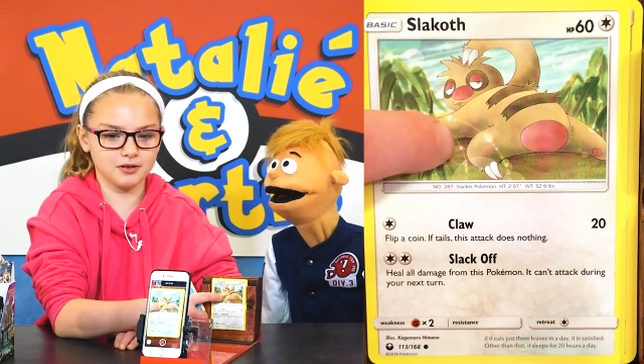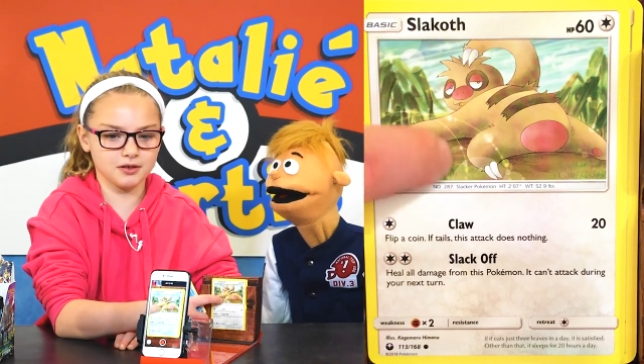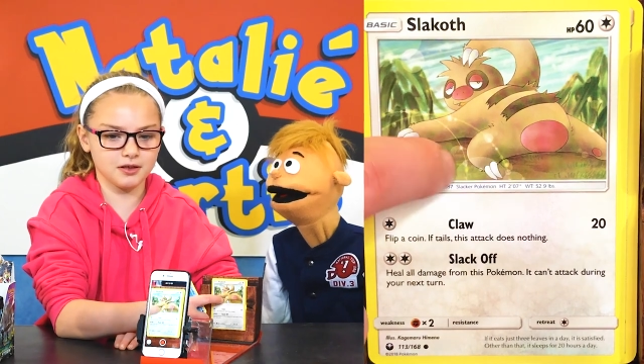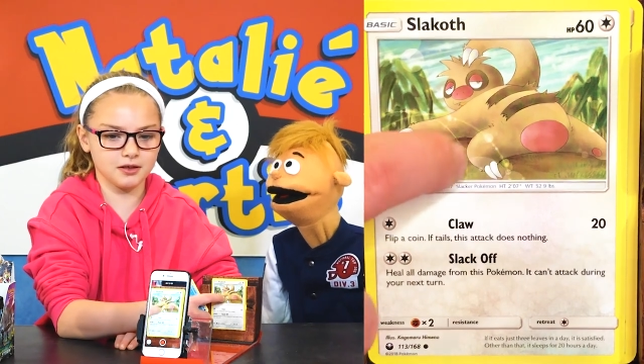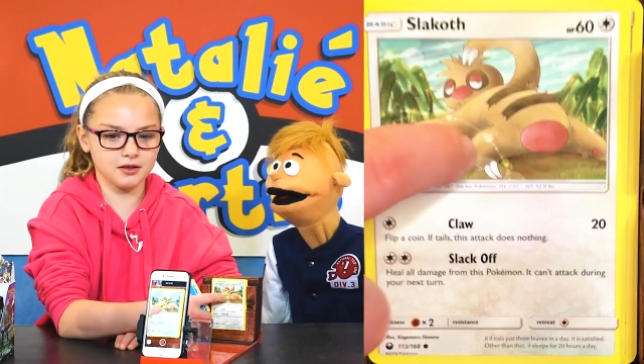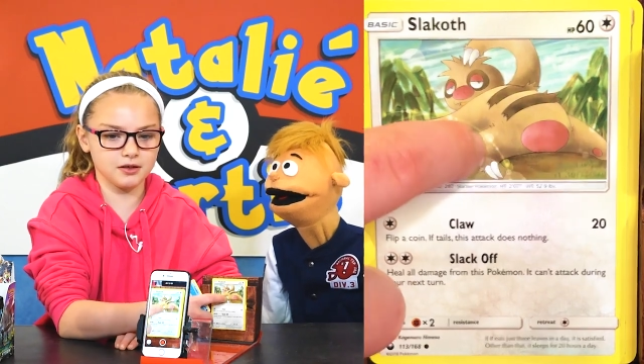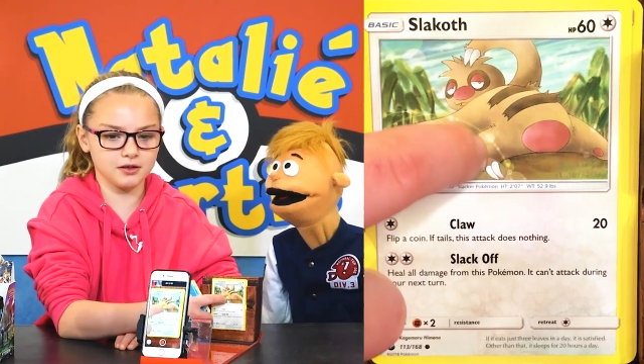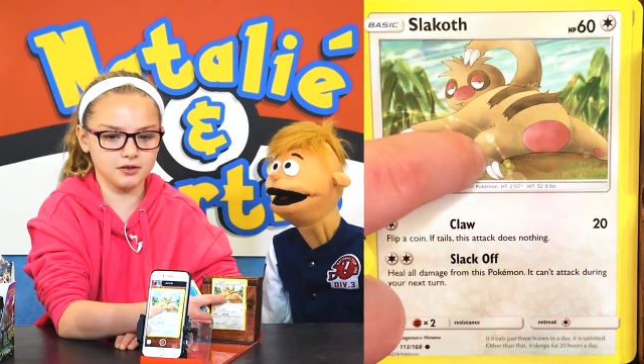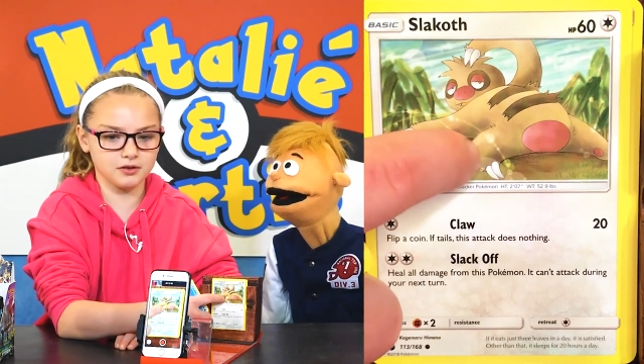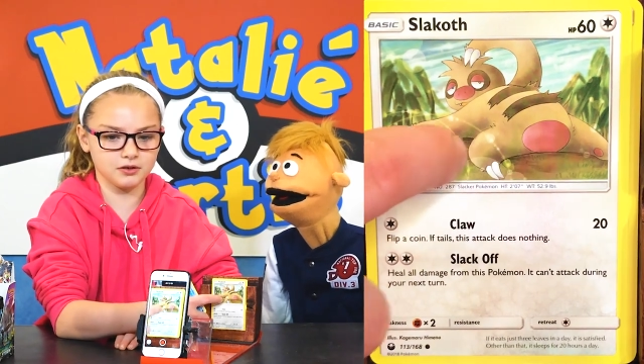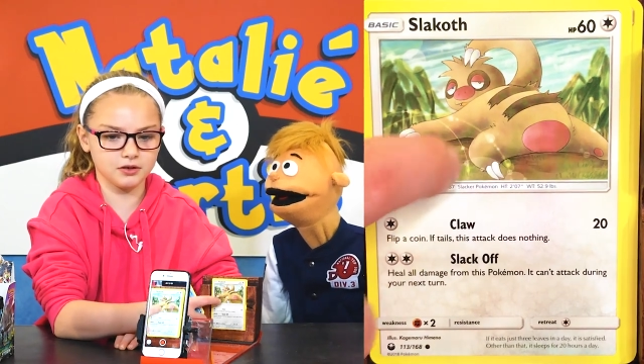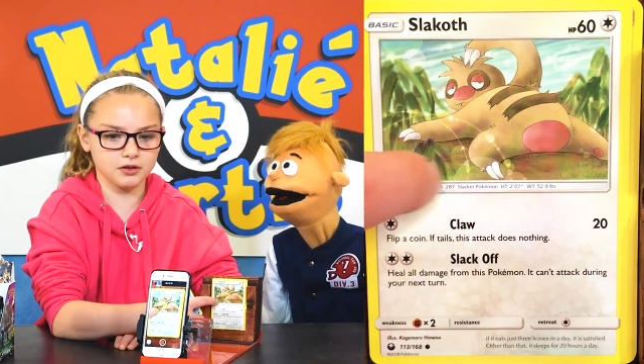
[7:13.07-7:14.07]
See it?
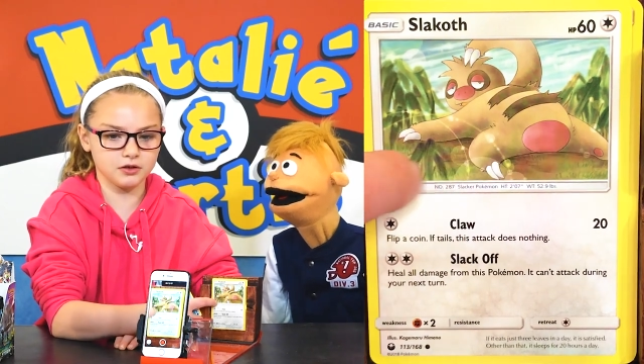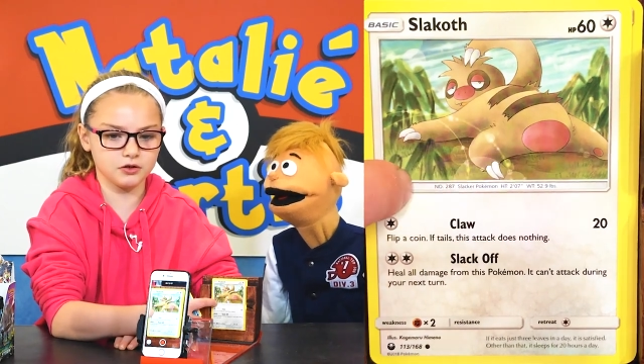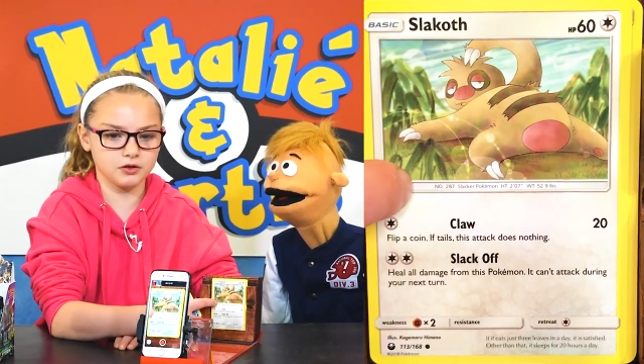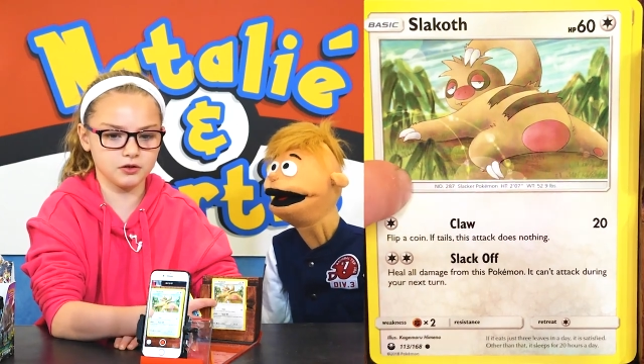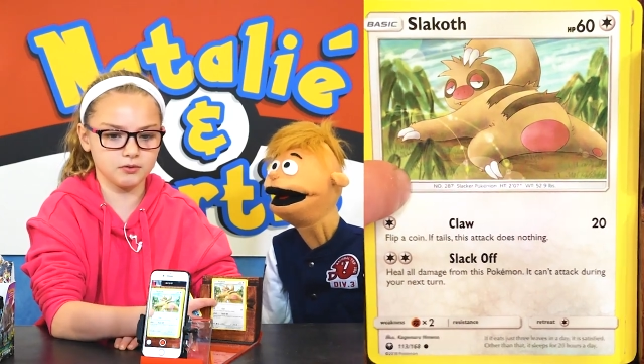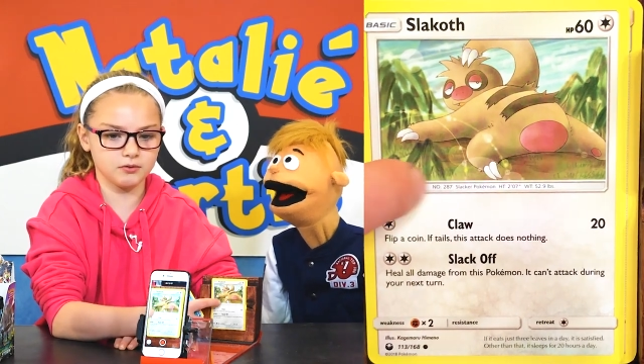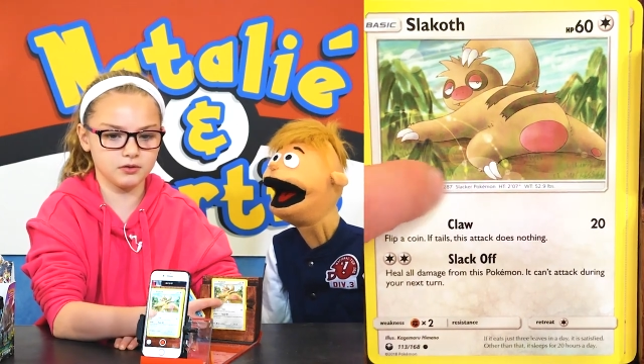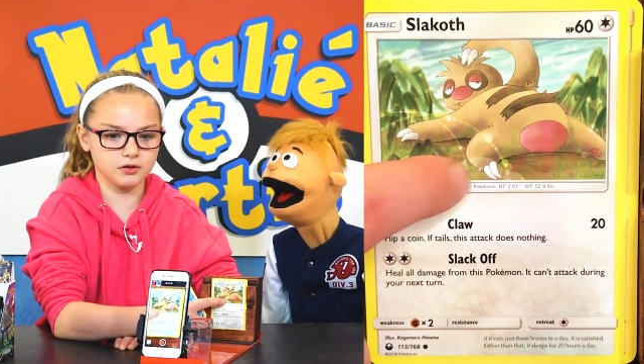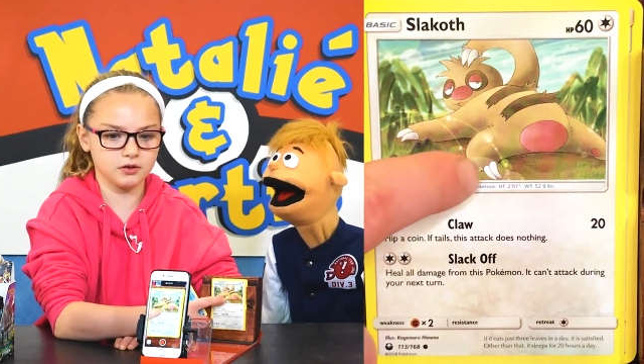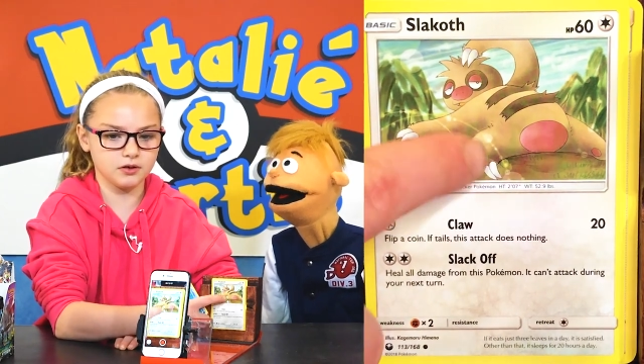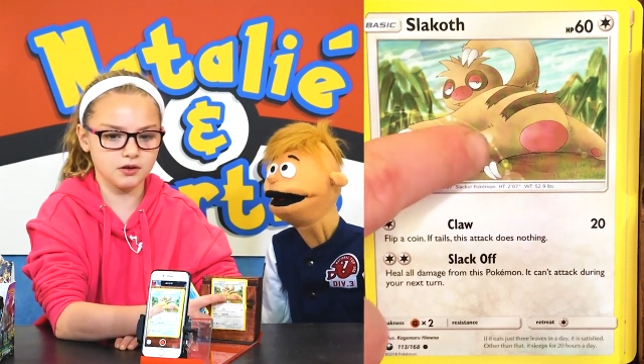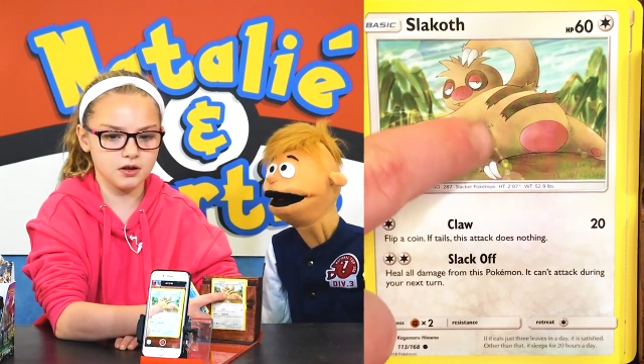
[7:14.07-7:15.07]
This is
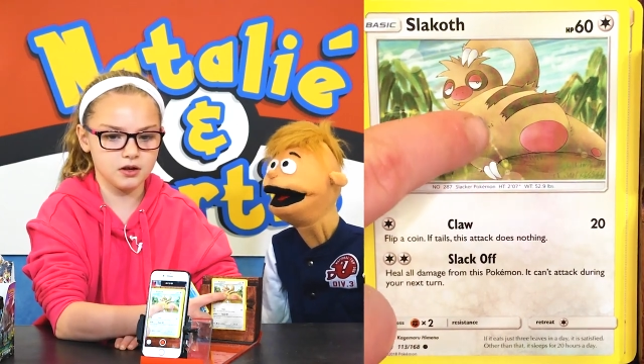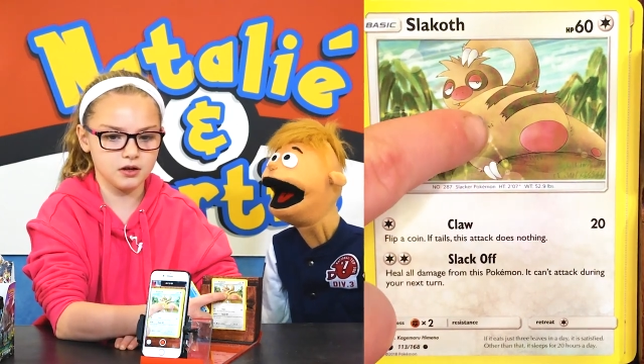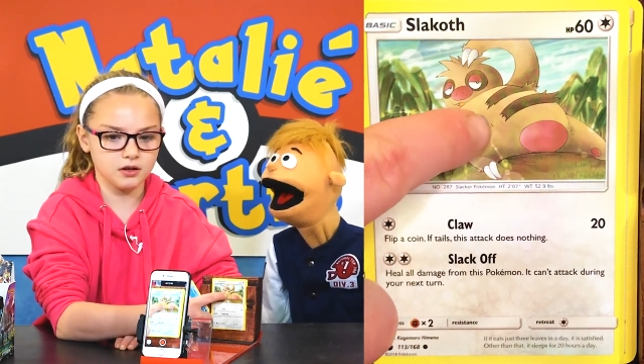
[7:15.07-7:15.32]
uh,